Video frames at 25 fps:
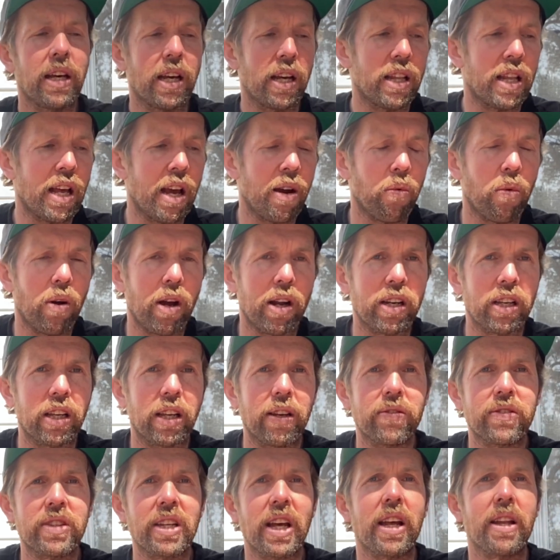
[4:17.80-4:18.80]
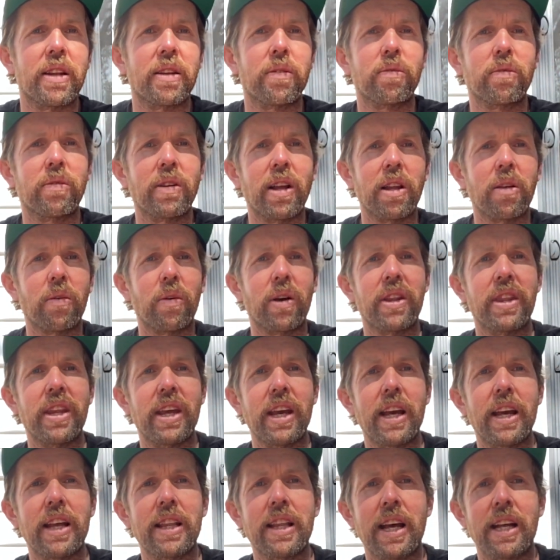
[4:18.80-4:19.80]
and that one gives that another one
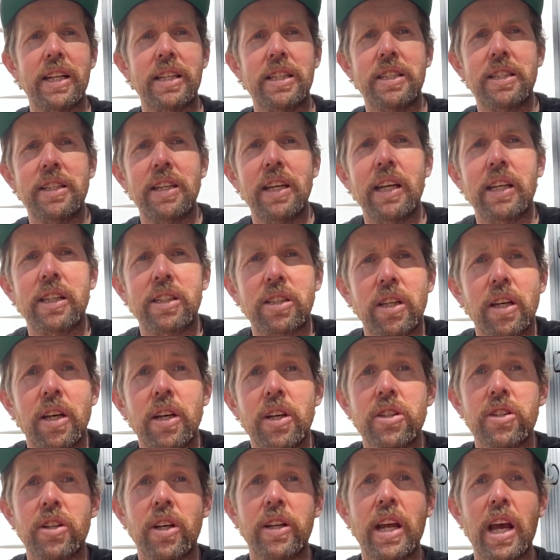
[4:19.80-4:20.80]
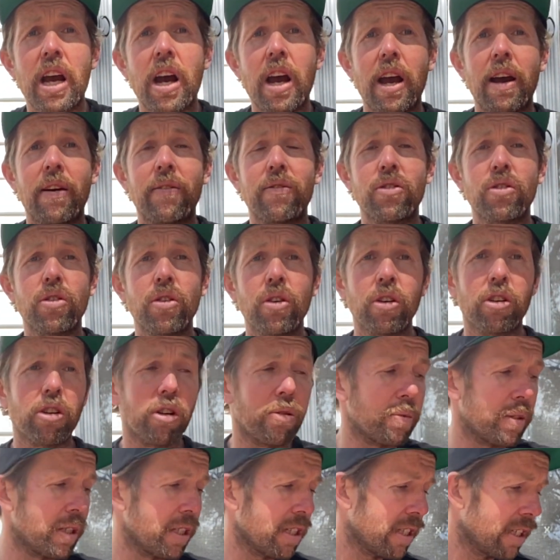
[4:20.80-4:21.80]
there, that's 6. So now I have 2
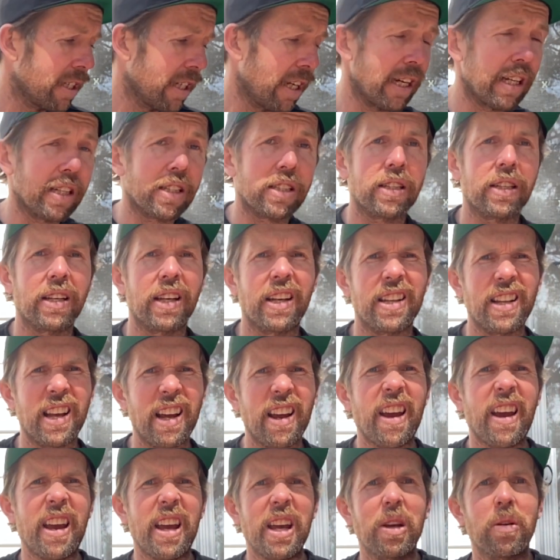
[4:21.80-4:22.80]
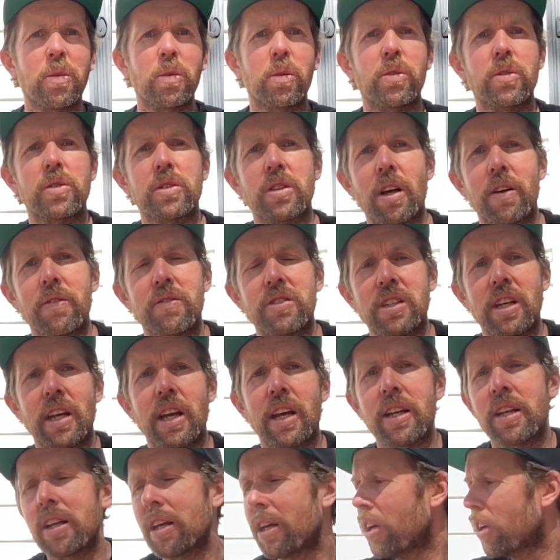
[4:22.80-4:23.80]
groups of 6, and they're equal. So I've
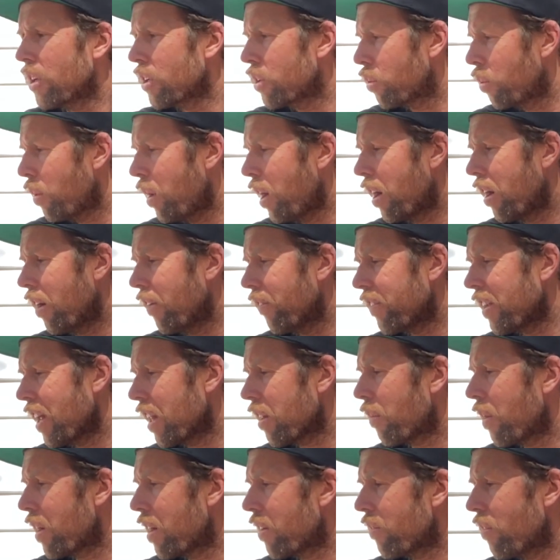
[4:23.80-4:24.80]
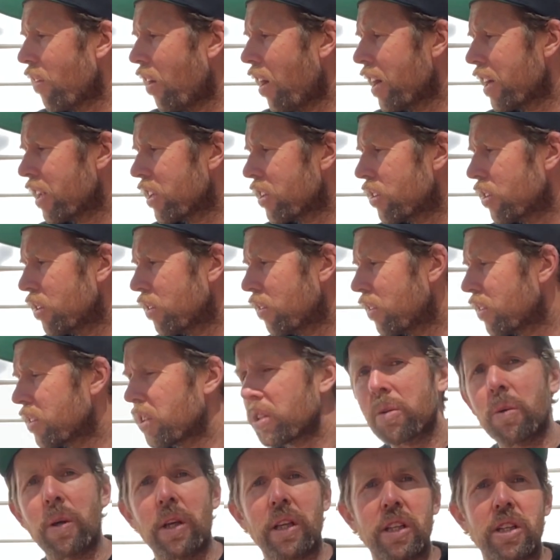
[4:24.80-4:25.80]
shared 12. Another way to write it too, I'll
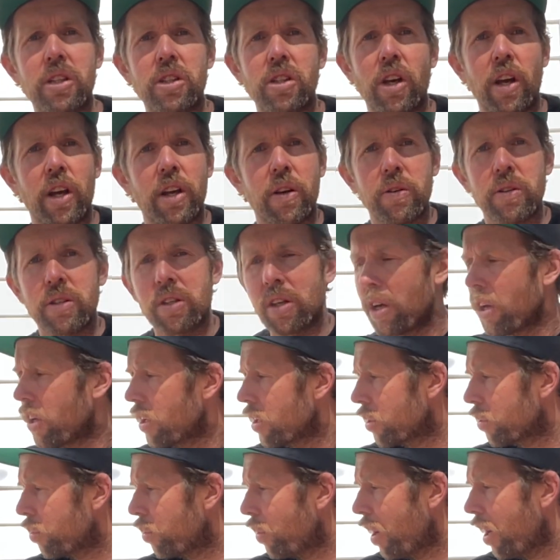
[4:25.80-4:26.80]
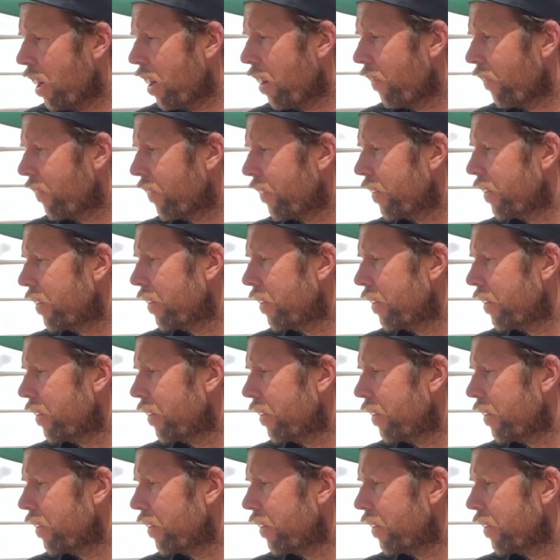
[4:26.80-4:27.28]
just quickly show you, is 12